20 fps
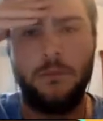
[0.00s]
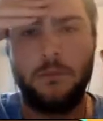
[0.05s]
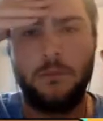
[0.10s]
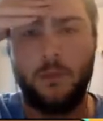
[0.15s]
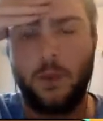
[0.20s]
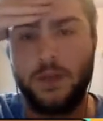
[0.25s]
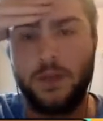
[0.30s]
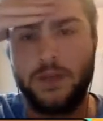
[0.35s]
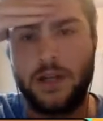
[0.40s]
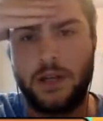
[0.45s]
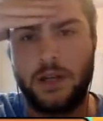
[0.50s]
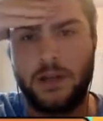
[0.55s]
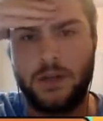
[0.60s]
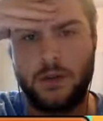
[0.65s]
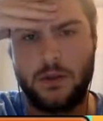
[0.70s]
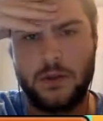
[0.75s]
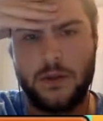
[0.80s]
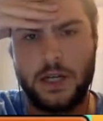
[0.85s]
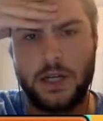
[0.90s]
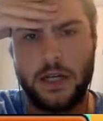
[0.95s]
One Sacred
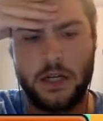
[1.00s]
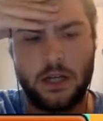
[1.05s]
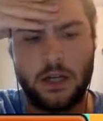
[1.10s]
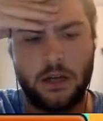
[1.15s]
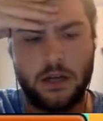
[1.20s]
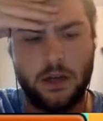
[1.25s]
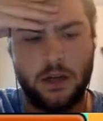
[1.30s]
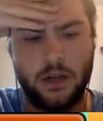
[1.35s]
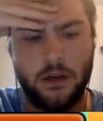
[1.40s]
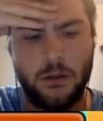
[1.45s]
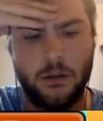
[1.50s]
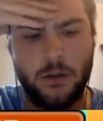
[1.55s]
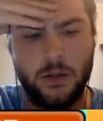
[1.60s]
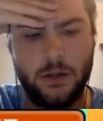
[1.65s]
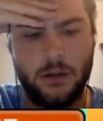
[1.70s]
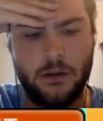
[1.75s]
Sword is not going to KO me.